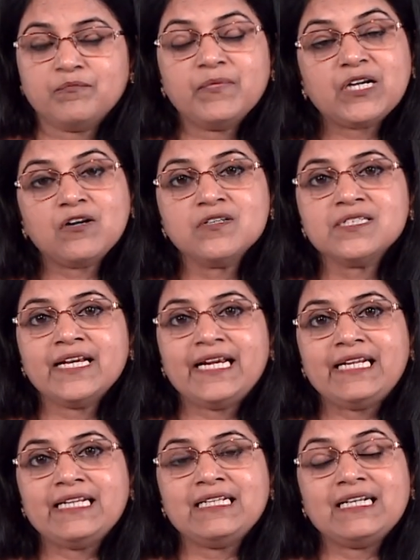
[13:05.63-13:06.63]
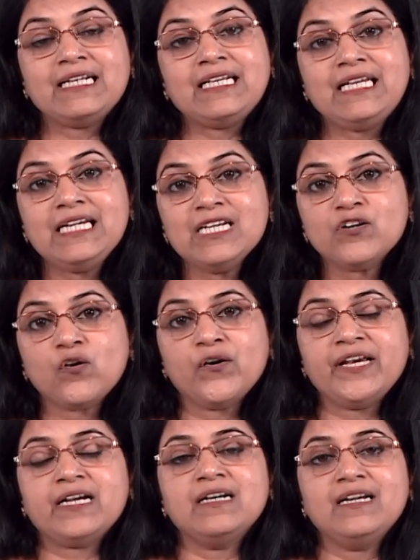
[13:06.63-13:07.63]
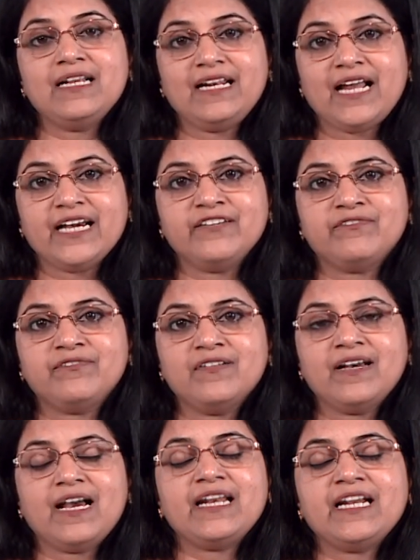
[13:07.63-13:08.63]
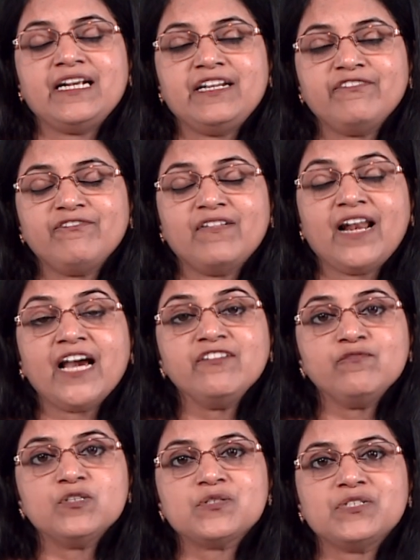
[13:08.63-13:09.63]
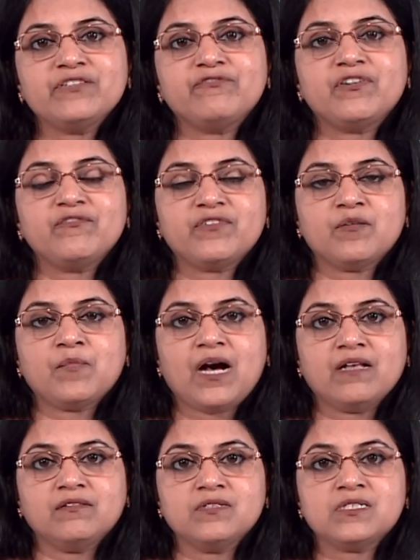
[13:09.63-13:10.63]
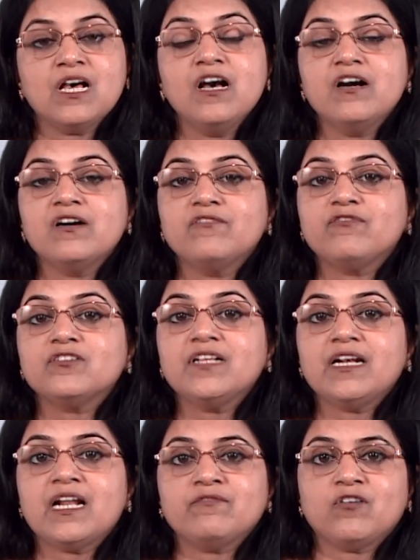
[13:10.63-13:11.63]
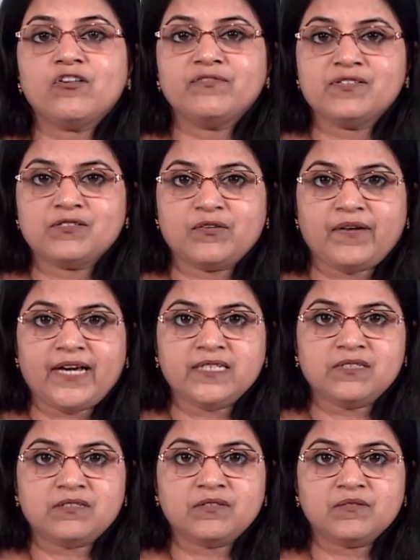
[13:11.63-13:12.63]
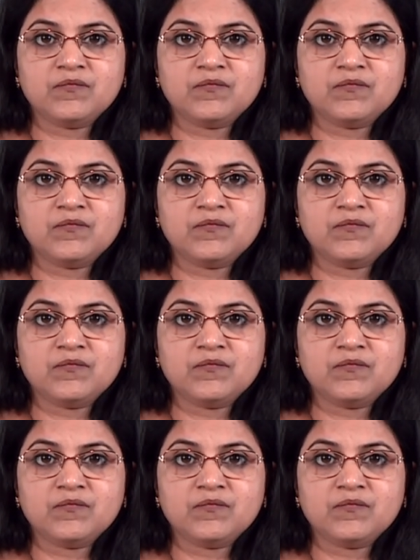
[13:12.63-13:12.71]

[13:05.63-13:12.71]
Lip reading: Because he did a heroic life and a life which is different from others for the love of his Christ.